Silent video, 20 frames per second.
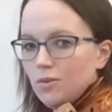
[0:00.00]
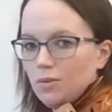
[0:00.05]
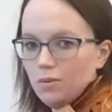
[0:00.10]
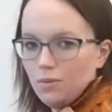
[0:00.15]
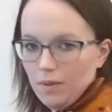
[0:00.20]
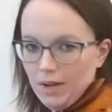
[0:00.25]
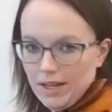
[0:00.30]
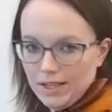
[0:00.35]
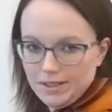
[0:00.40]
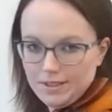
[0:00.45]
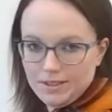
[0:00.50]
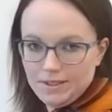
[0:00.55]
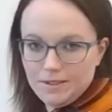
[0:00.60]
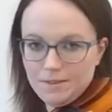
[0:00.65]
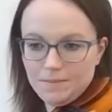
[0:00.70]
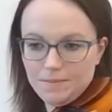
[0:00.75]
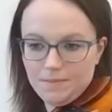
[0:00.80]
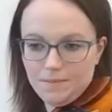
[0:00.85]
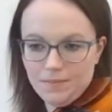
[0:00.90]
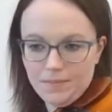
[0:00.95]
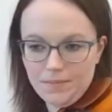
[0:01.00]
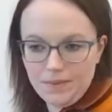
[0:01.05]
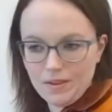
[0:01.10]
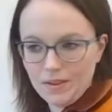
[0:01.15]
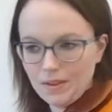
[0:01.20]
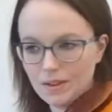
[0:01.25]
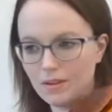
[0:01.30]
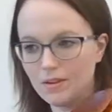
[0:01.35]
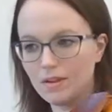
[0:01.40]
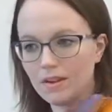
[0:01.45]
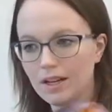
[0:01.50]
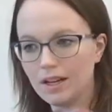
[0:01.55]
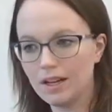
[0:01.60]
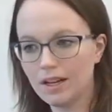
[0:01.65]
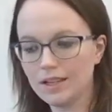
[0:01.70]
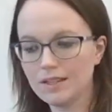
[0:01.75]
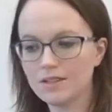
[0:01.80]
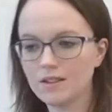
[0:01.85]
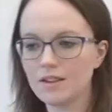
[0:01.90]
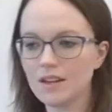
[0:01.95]
Rest.
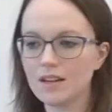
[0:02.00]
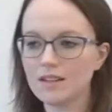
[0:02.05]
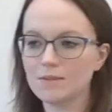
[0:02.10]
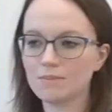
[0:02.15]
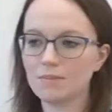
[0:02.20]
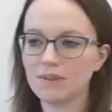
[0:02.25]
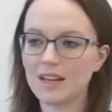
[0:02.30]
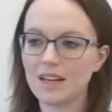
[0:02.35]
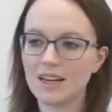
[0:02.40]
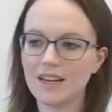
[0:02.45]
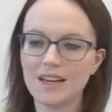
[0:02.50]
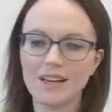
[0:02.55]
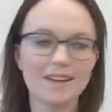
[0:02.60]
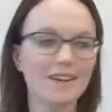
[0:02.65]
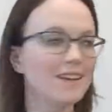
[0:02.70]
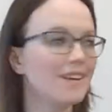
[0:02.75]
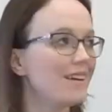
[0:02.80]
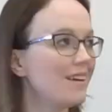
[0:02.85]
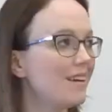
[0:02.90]
Okay, so that's playing,